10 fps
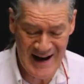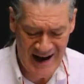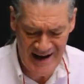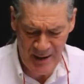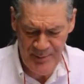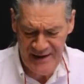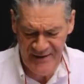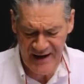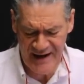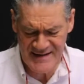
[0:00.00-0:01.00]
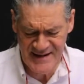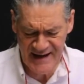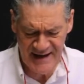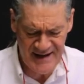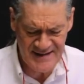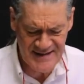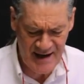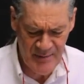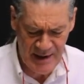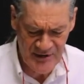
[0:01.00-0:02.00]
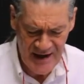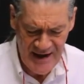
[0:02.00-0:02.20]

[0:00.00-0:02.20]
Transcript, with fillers: I, I painted that last night. I did a time lapse.